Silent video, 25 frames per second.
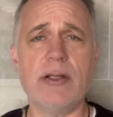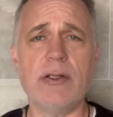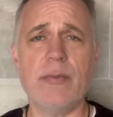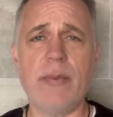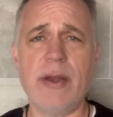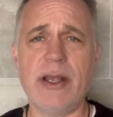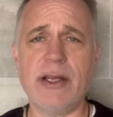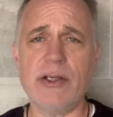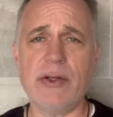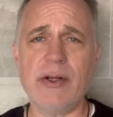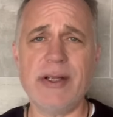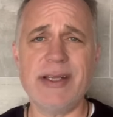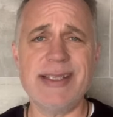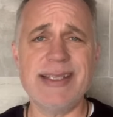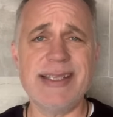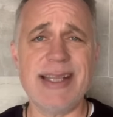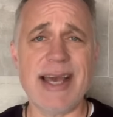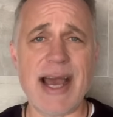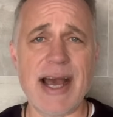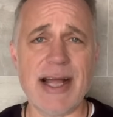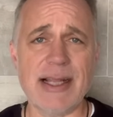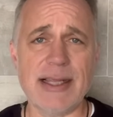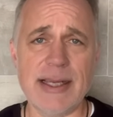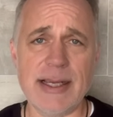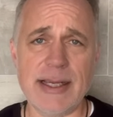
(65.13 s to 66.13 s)
to Patreon,
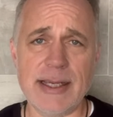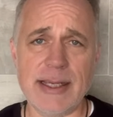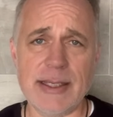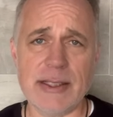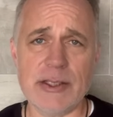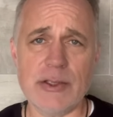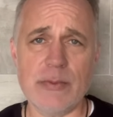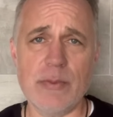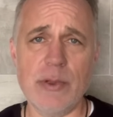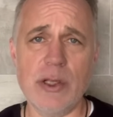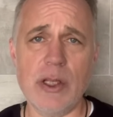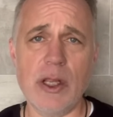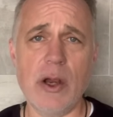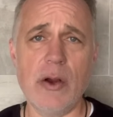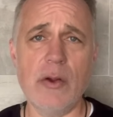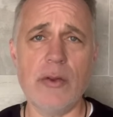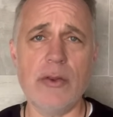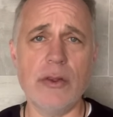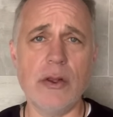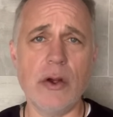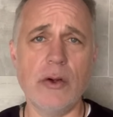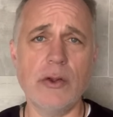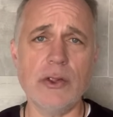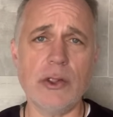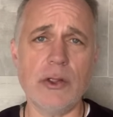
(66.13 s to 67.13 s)
that link is below.
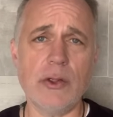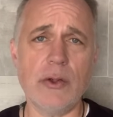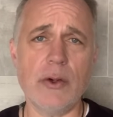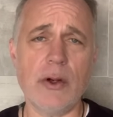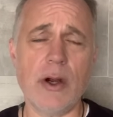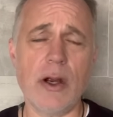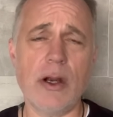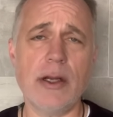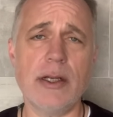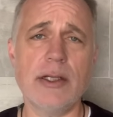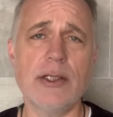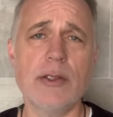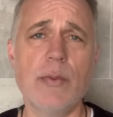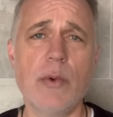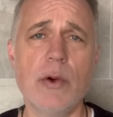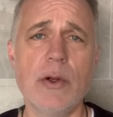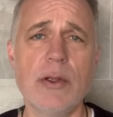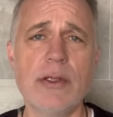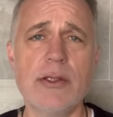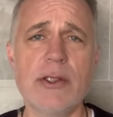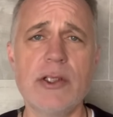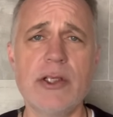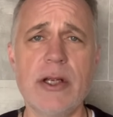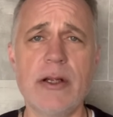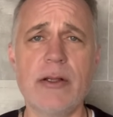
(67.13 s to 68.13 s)
Those of you who already
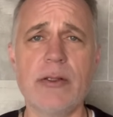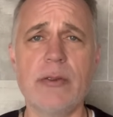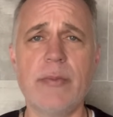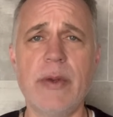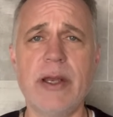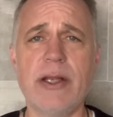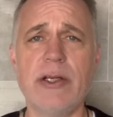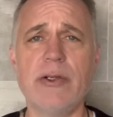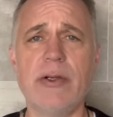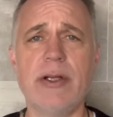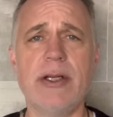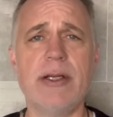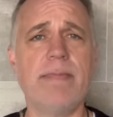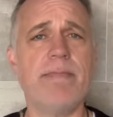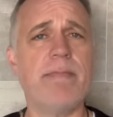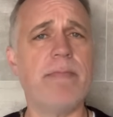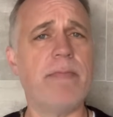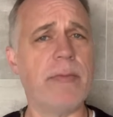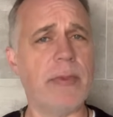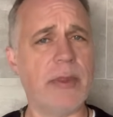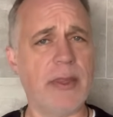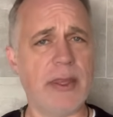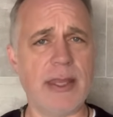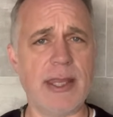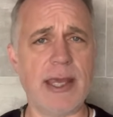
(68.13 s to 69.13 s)
support this channel to Patreon,
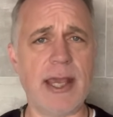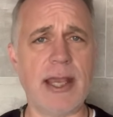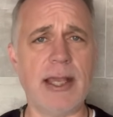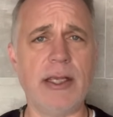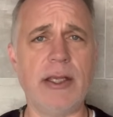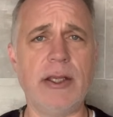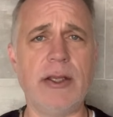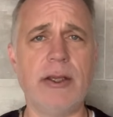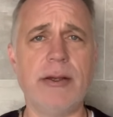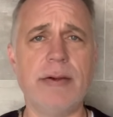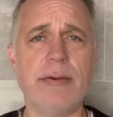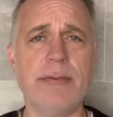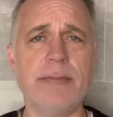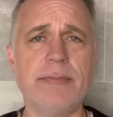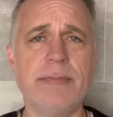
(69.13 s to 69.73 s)
thank you.